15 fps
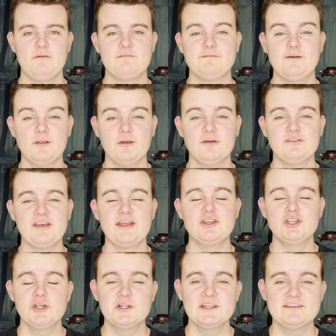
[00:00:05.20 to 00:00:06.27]
follows a
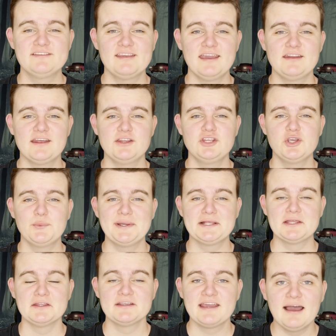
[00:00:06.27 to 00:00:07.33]
newly dead New
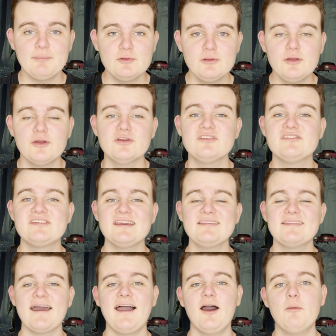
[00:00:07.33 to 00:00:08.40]
England couple who seek the
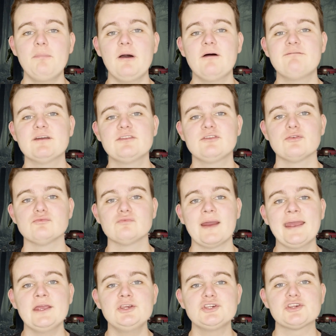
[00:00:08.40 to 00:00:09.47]
help of a
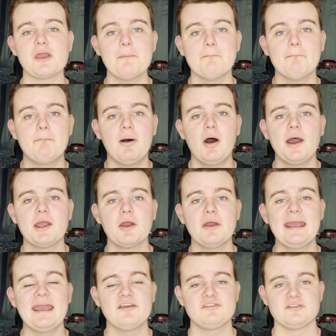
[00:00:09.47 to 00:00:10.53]
deranged
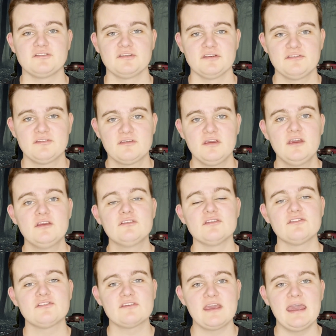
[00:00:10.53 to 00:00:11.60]
bioexorcist to
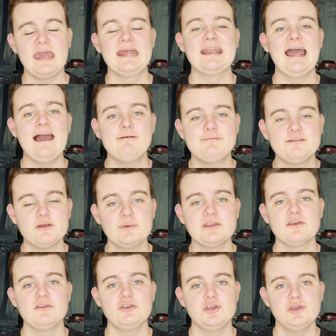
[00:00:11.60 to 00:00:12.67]
scare an
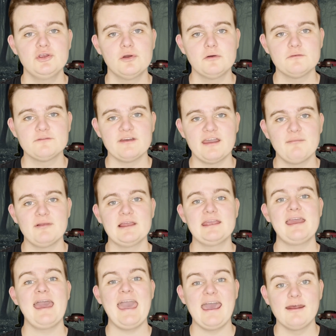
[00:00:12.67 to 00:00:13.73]
affluent New York family
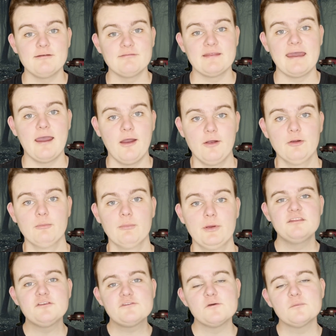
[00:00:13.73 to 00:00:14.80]
out of their home.
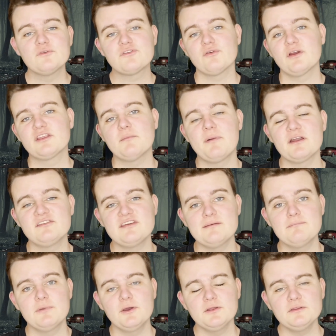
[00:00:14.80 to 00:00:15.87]
This film was directed by Tim
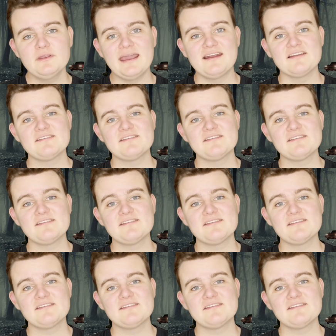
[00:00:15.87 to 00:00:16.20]
Burton and it